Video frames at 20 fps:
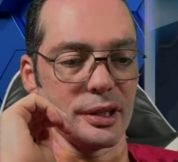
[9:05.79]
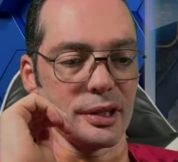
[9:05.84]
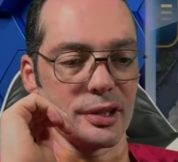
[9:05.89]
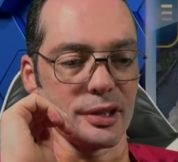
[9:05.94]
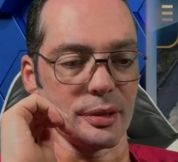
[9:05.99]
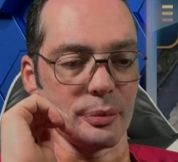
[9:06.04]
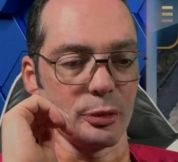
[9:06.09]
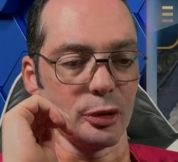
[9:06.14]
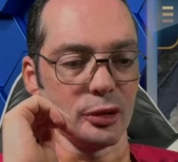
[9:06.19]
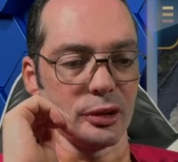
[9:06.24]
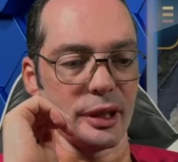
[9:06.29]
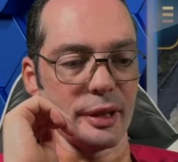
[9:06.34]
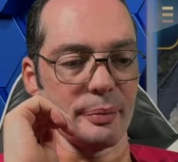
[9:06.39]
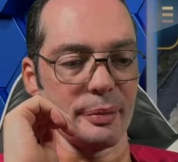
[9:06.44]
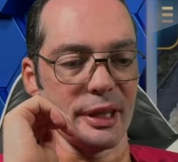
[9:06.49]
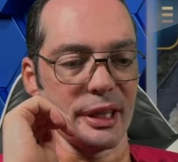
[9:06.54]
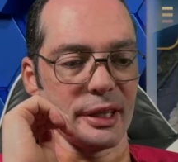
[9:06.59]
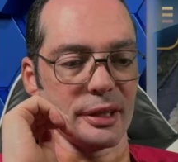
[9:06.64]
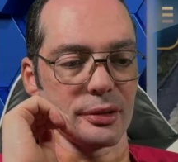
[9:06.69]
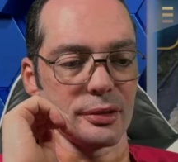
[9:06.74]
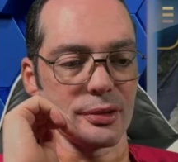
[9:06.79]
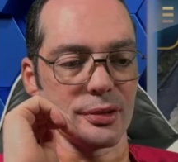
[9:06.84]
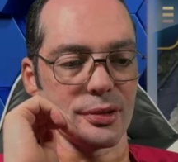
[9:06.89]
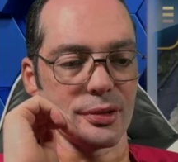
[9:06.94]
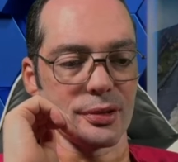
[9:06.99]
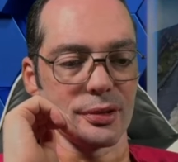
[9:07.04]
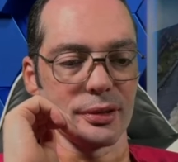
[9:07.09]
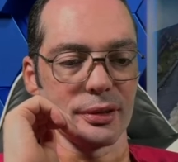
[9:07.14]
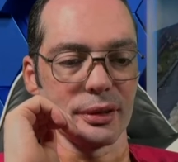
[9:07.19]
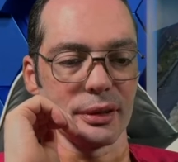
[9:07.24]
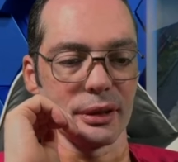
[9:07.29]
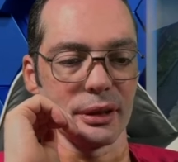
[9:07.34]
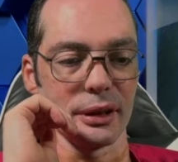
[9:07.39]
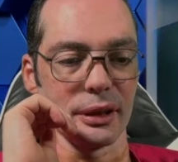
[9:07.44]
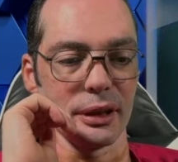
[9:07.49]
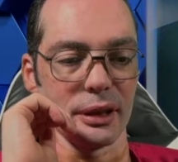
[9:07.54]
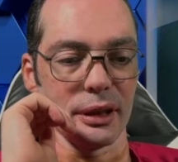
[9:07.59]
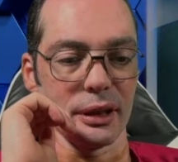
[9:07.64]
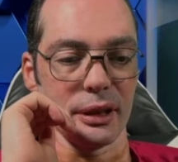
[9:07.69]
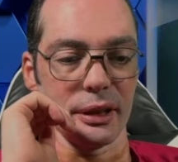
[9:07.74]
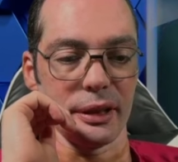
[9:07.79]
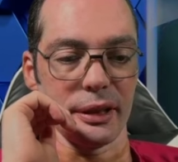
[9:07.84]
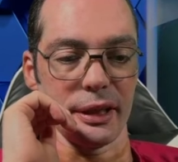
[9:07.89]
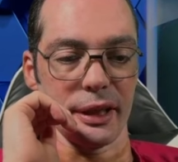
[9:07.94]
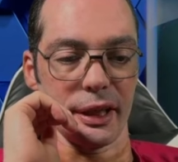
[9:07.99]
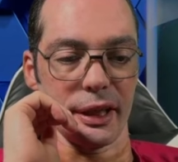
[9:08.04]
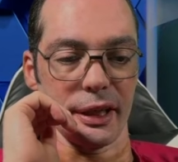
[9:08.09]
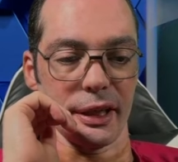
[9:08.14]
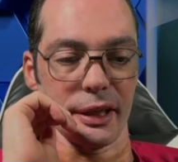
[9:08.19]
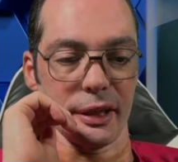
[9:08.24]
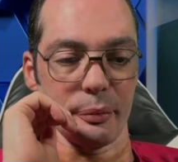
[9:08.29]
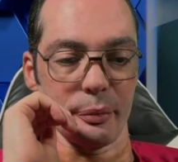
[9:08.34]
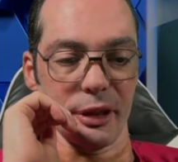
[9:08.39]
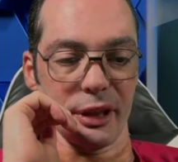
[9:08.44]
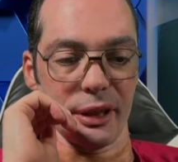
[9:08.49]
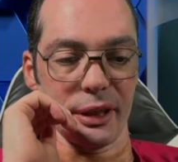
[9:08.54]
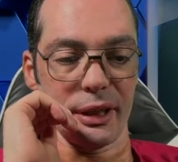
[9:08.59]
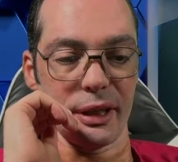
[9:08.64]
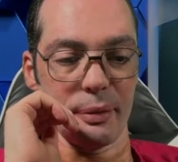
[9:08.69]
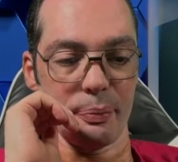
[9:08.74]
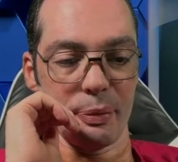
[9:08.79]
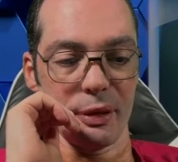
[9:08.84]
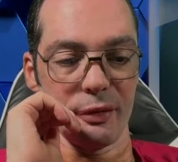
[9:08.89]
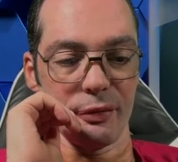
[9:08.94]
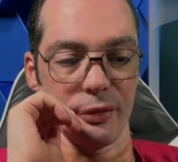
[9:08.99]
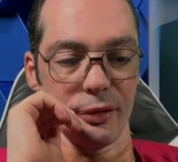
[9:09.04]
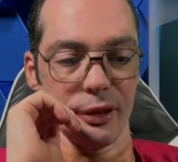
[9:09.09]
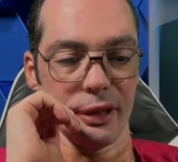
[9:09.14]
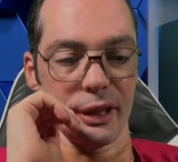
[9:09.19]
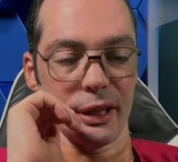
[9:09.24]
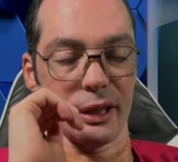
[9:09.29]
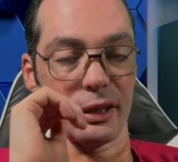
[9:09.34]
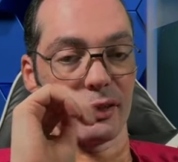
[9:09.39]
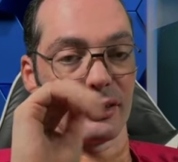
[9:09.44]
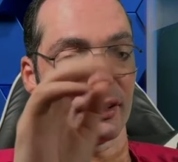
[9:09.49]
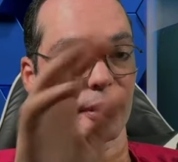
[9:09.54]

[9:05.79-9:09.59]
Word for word: Some multi-battles that I'm gonna be keeping for now.